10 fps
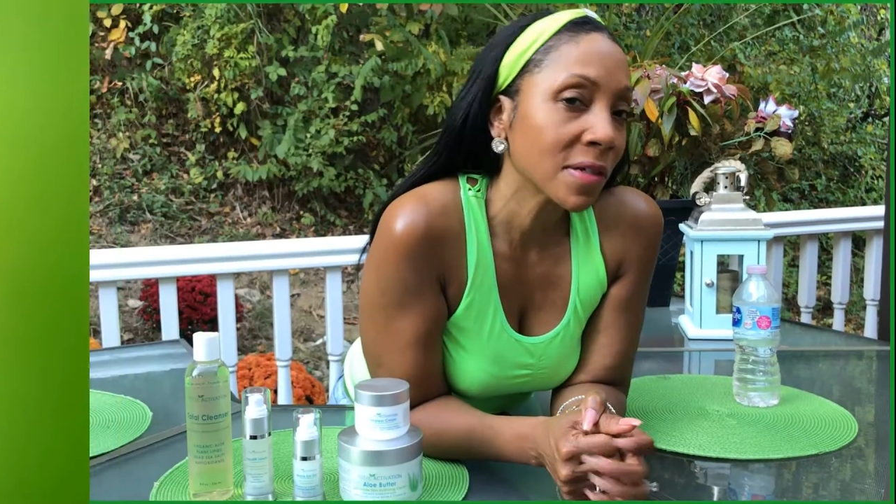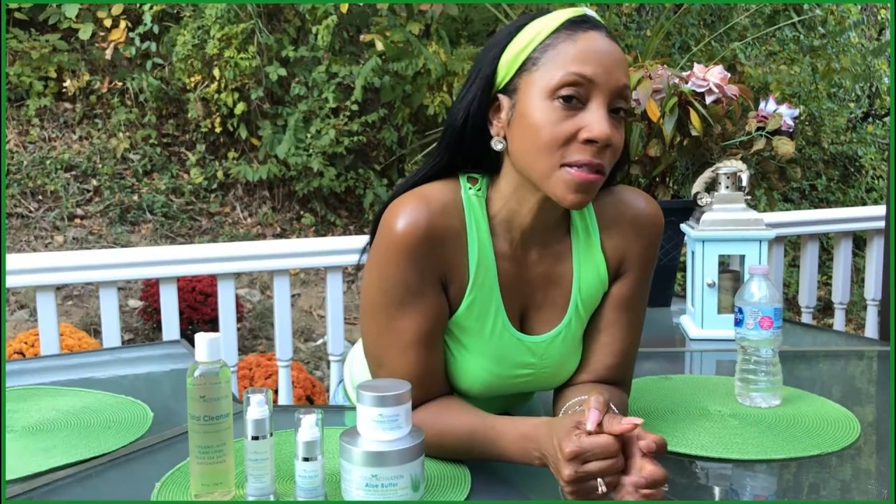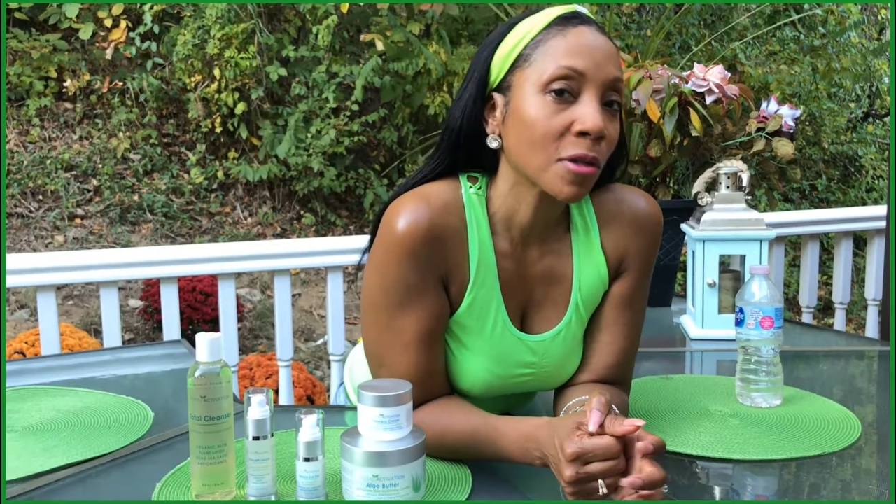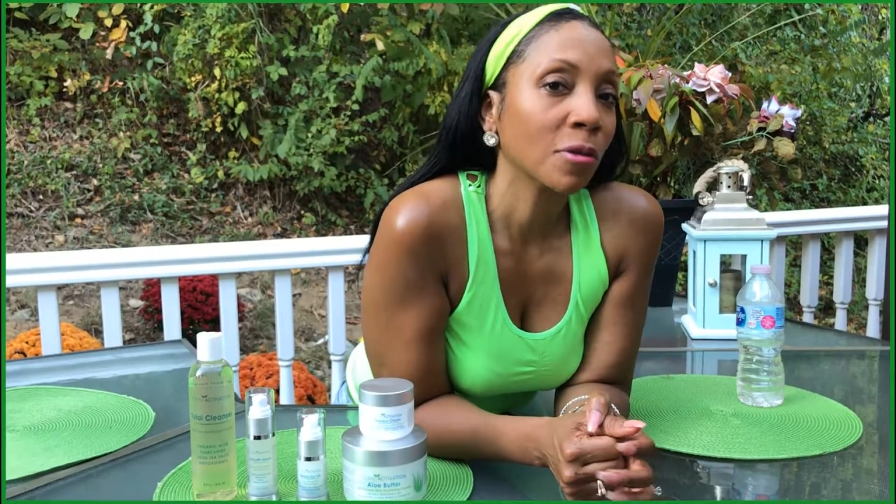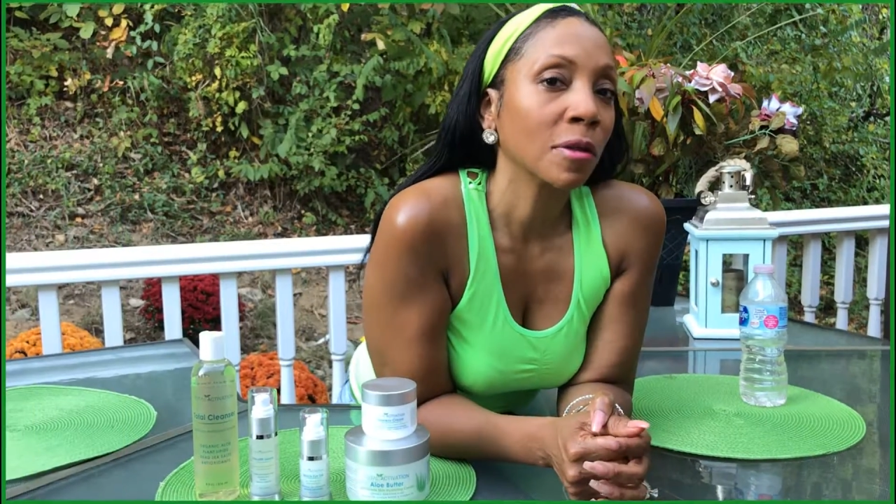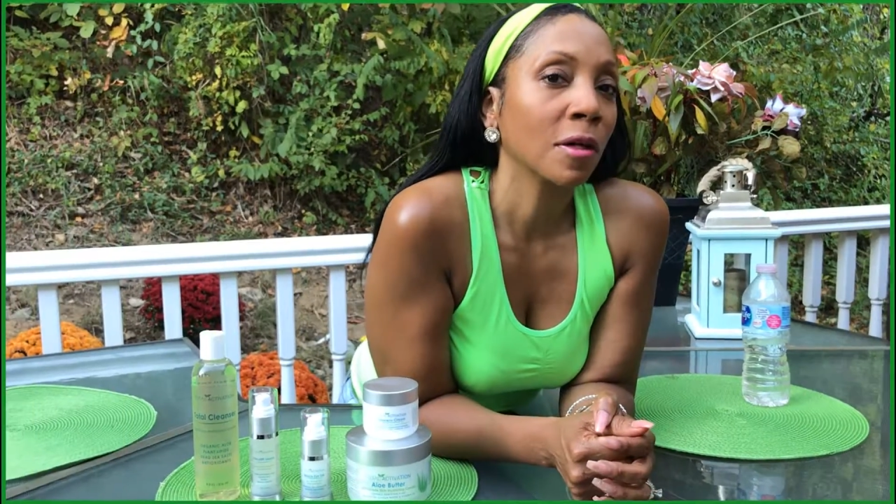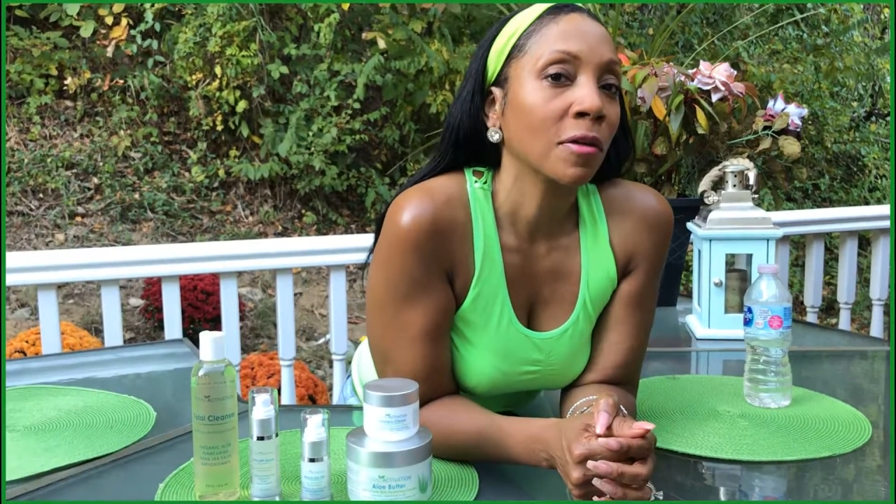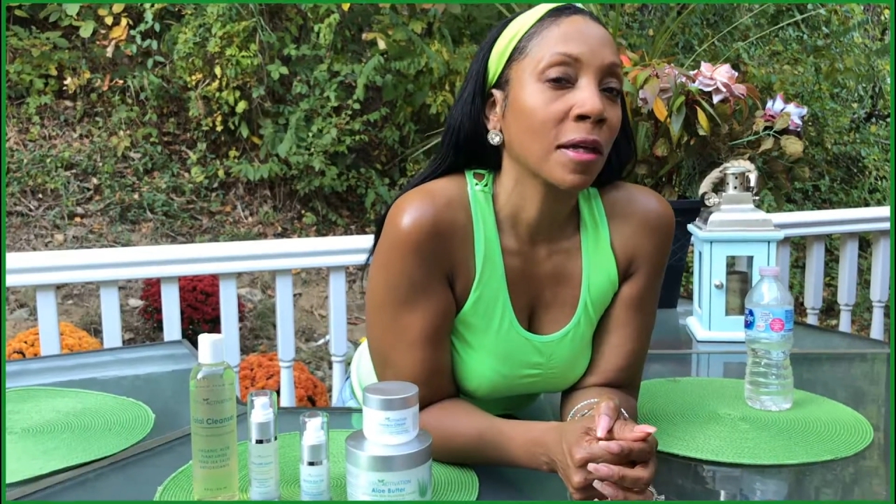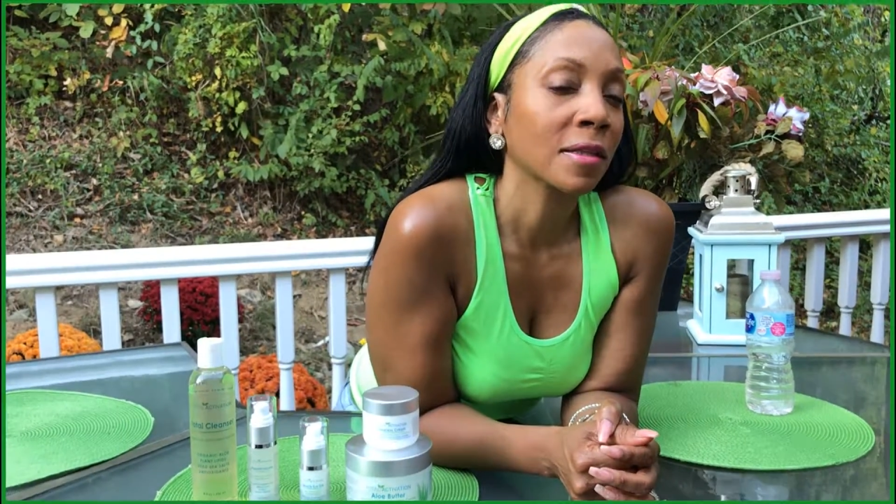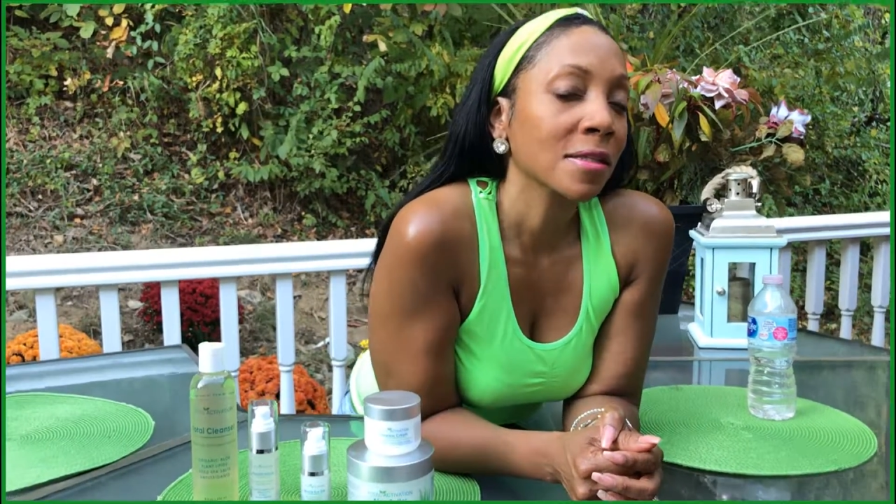of us don't
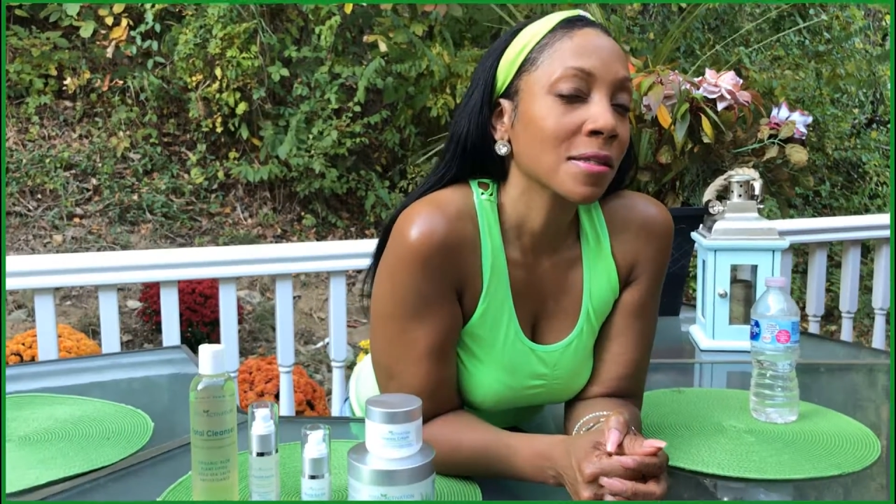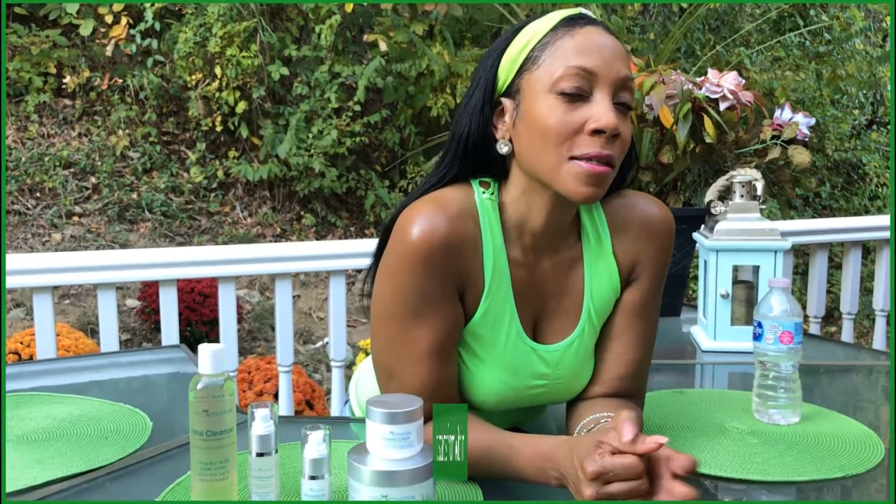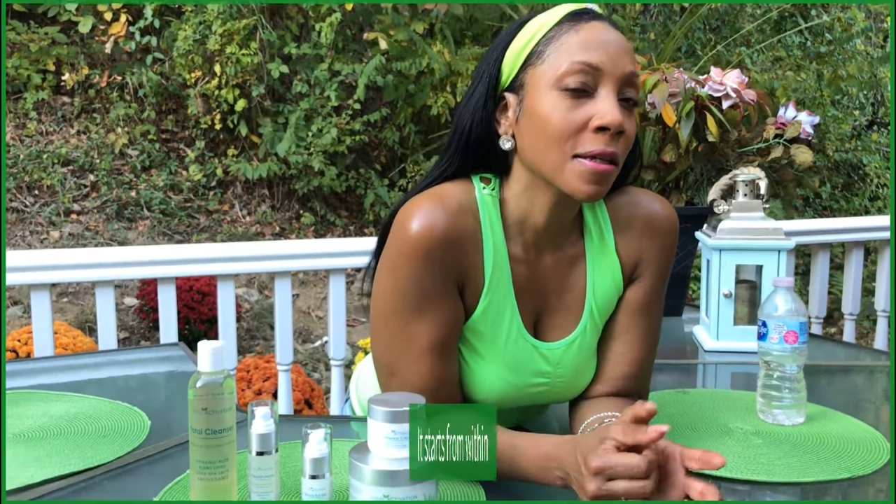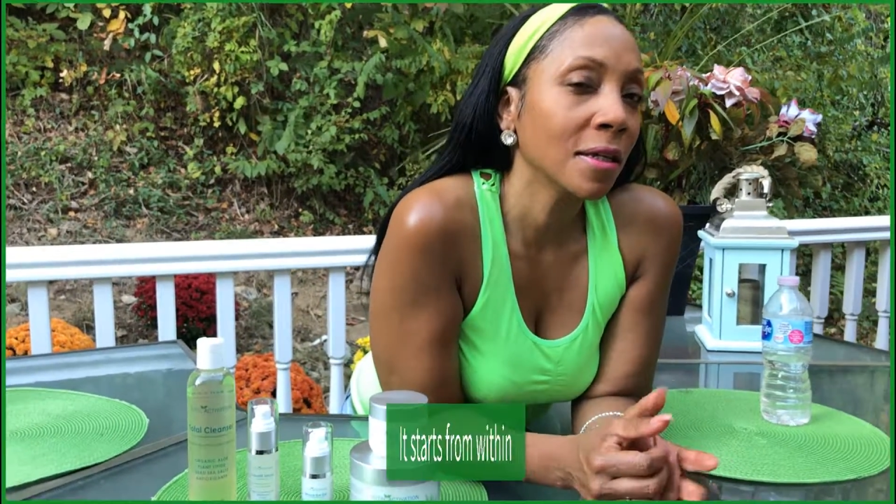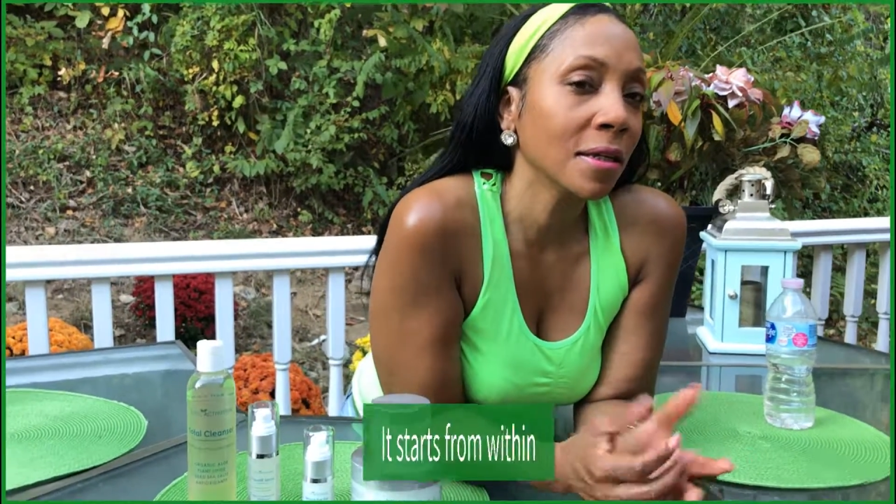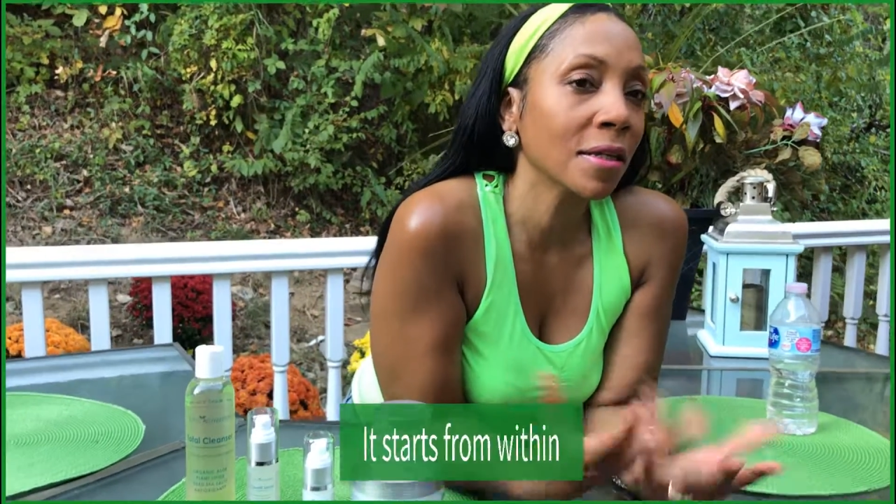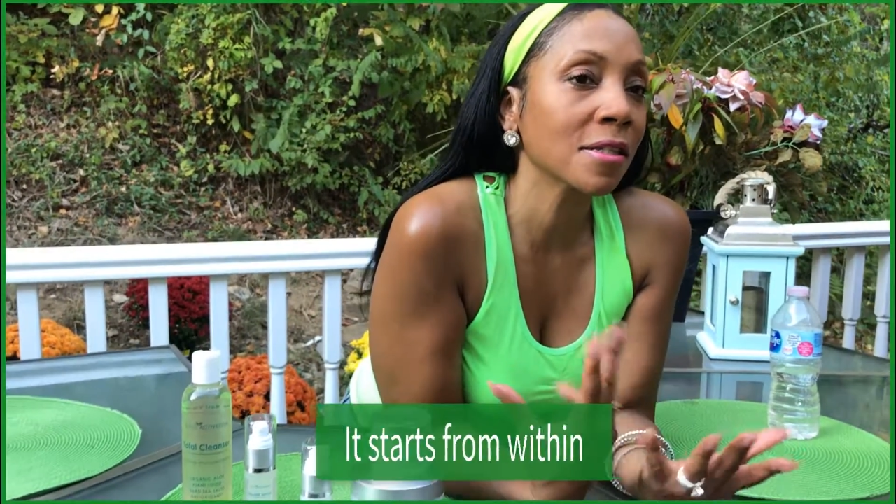know that the skin,